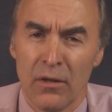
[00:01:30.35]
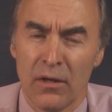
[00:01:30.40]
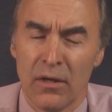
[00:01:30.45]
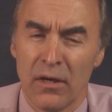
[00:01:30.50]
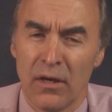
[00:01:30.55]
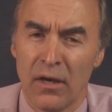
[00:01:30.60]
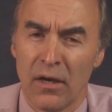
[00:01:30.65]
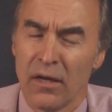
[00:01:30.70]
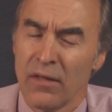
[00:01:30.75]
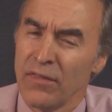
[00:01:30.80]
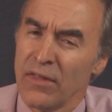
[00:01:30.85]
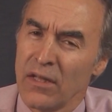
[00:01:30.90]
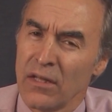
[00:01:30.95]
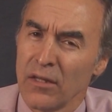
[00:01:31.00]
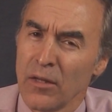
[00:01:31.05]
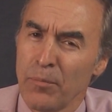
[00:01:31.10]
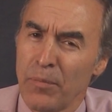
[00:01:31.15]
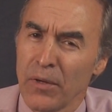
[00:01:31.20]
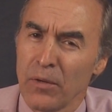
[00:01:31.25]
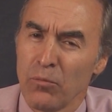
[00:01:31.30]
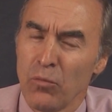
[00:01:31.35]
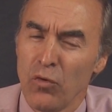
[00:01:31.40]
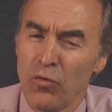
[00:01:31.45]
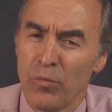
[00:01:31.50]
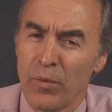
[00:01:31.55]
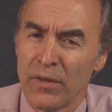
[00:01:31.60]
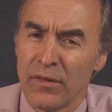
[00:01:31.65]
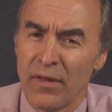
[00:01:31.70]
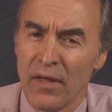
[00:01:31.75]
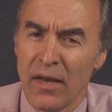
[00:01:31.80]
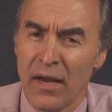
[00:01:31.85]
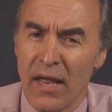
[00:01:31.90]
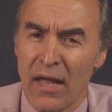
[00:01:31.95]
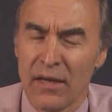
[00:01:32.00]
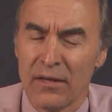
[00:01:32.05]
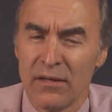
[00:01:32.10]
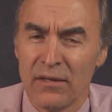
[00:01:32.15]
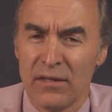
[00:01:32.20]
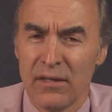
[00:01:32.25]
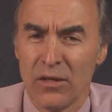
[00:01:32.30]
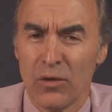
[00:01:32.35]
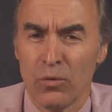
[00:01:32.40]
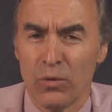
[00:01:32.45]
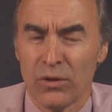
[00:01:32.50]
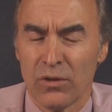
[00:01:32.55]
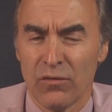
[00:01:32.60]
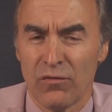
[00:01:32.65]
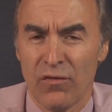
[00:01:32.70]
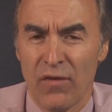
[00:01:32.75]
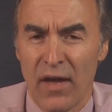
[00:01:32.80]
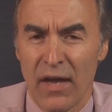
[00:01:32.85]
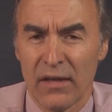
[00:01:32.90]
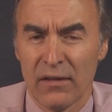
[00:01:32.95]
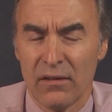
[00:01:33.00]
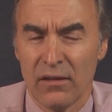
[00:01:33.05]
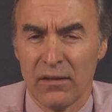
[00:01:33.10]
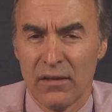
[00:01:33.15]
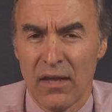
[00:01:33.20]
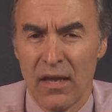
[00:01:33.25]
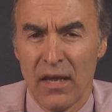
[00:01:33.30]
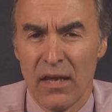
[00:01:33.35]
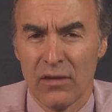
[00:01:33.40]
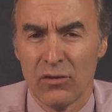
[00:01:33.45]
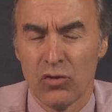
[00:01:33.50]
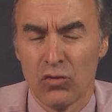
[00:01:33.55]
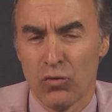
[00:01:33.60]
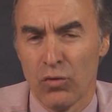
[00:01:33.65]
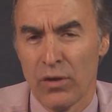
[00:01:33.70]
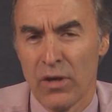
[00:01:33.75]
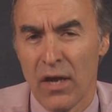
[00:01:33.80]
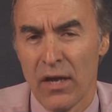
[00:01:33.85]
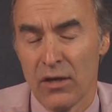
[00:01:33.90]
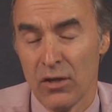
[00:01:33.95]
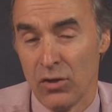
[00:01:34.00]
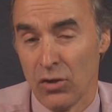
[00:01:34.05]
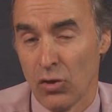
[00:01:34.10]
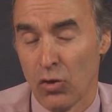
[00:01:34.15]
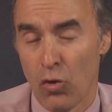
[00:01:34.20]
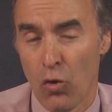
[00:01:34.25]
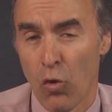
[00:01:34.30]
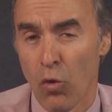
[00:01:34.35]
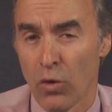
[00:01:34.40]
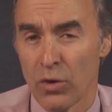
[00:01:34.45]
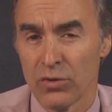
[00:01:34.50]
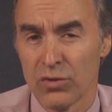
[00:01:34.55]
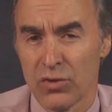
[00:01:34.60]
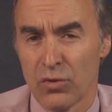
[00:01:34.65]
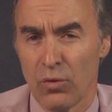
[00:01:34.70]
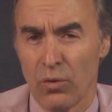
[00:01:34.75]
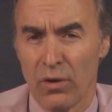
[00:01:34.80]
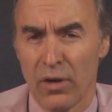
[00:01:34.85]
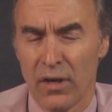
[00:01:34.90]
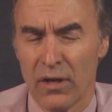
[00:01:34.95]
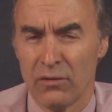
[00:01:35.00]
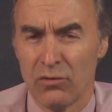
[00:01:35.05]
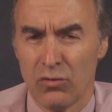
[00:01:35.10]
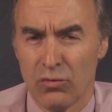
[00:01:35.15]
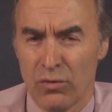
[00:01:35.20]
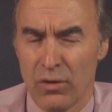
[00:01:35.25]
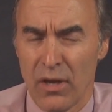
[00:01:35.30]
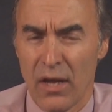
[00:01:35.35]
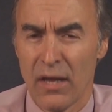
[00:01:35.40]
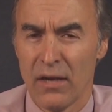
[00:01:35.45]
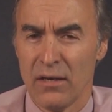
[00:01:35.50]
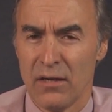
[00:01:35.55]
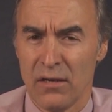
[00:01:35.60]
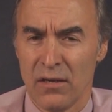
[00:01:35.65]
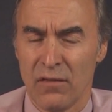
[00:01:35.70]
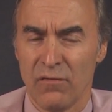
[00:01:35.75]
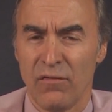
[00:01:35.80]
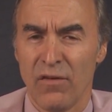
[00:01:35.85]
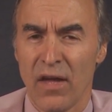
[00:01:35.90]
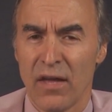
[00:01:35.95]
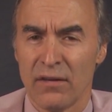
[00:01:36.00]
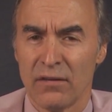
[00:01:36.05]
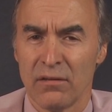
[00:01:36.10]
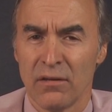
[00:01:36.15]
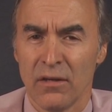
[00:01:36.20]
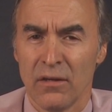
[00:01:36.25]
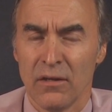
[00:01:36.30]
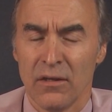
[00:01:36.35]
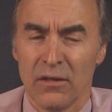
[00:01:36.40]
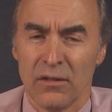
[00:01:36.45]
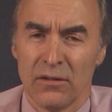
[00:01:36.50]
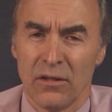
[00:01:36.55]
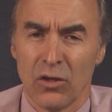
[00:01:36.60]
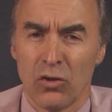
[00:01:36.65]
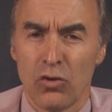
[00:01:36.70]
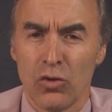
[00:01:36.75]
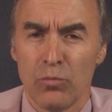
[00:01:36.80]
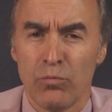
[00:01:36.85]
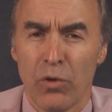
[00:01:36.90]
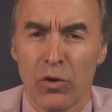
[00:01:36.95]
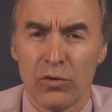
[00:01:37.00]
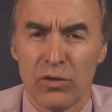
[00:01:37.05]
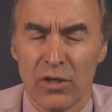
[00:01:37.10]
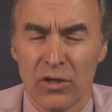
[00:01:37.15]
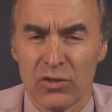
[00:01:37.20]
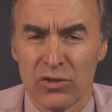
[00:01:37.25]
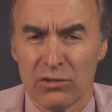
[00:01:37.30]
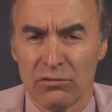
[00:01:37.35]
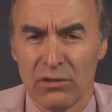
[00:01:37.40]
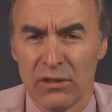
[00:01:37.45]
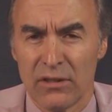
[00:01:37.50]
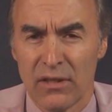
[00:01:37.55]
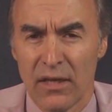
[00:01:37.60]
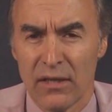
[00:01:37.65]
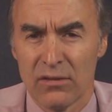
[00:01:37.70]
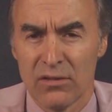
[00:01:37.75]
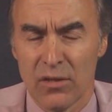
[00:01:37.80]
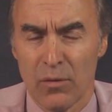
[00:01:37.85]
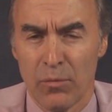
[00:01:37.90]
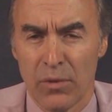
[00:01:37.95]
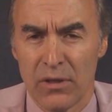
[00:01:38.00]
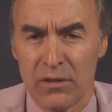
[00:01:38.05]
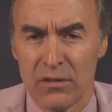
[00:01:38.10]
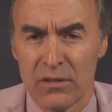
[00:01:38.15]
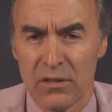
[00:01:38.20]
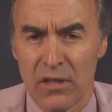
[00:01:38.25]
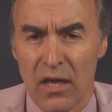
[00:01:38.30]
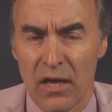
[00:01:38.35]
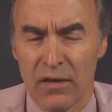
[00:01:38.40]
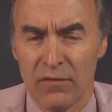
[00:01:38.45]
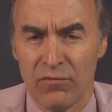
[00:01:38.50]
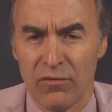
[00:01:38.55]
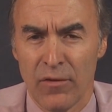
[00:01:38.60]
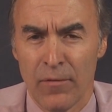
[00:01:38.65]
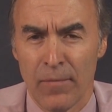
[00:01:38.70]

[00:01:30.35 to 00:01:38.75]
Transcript: And the Olympic movement then had to deal with the fact that they had created a course or had created an event that could potentially take somebody's life.